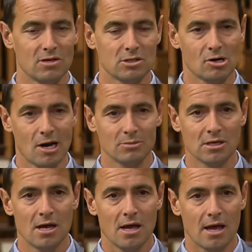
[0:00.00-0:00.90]
these crimes,
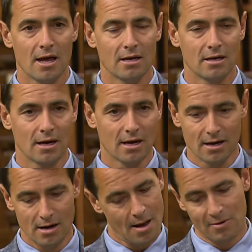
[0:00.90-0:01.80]
and
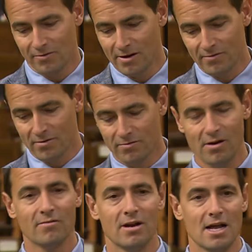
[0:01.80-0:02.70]
I'm in favour
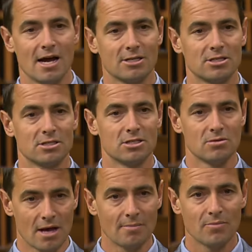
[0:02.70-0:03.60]
of any action to
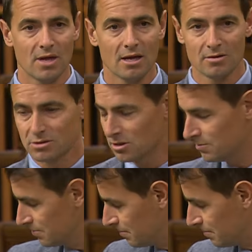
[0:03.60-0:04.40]
do that. Thank you, sir.